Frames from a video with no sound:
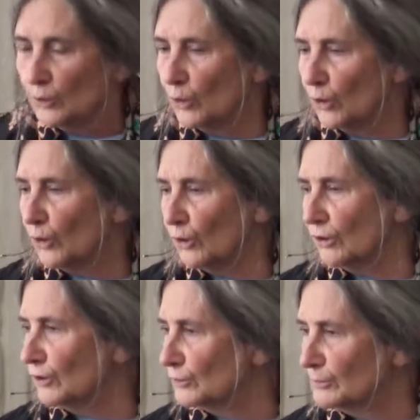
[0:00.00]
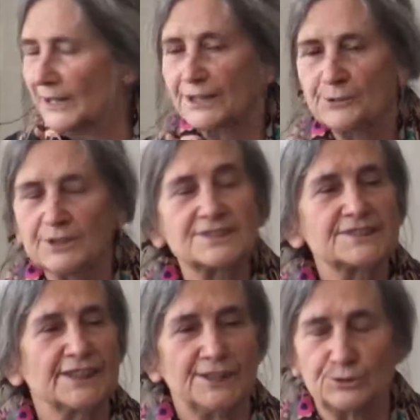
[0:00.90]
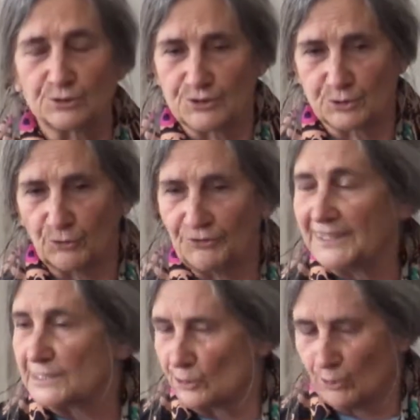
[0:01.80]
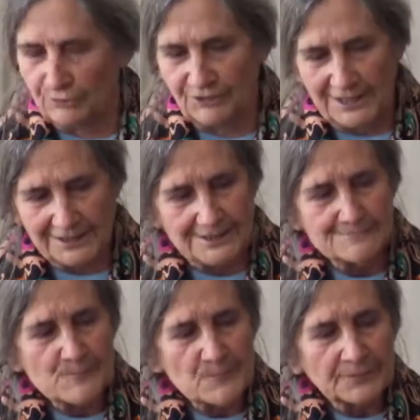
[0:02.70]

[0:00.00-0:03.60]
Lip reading: or migrant status or this or that.